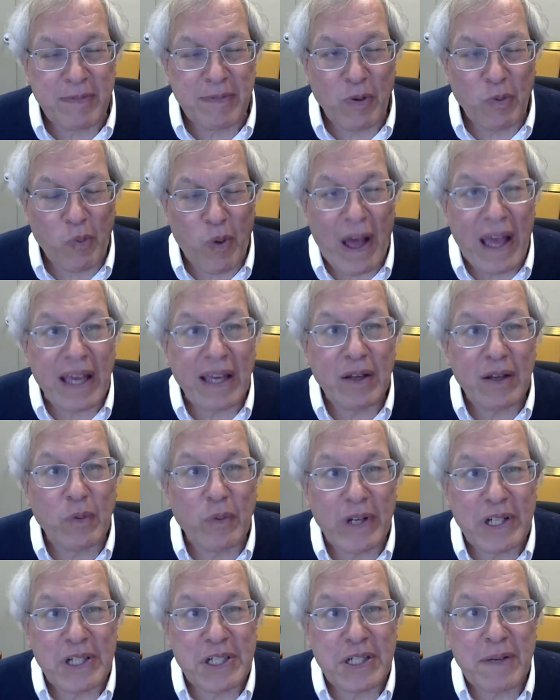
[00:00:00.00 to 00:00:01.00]
way in
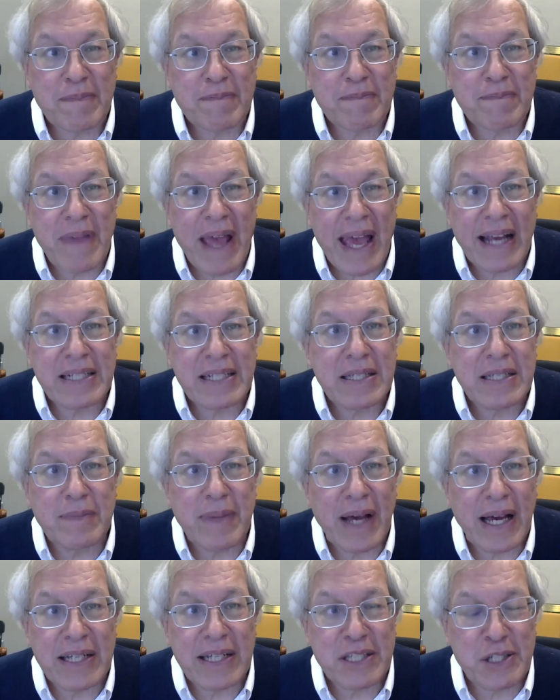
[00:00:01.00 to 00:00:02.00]
which to
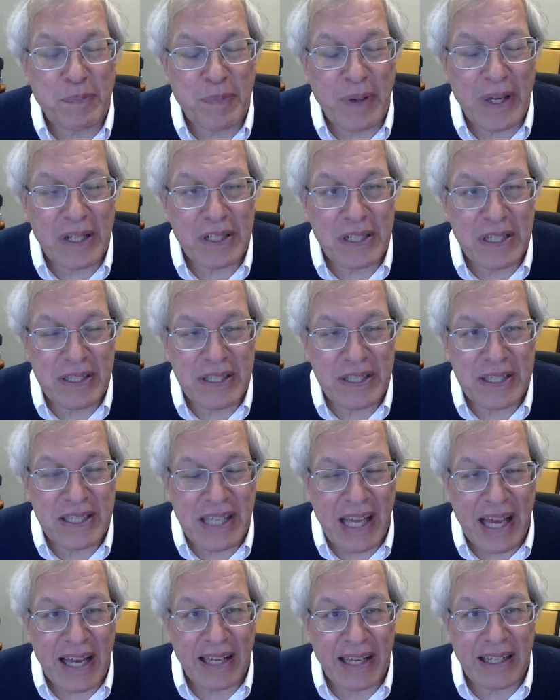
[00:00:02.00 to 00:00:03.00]
maximize speech in
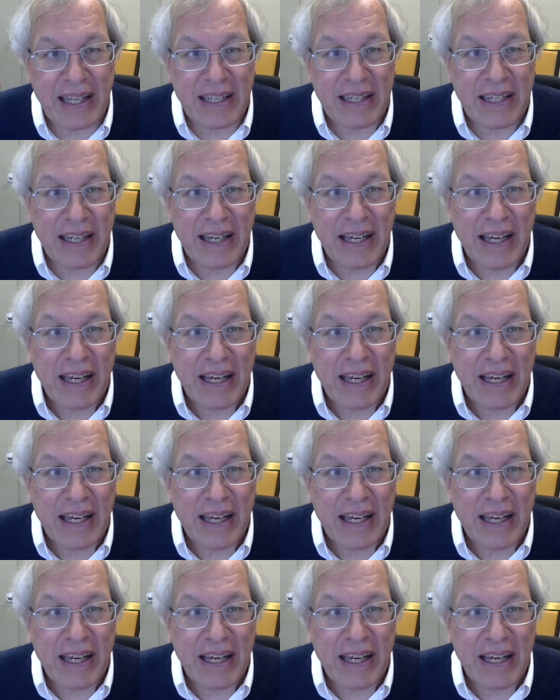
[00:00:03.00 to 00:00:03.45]
society,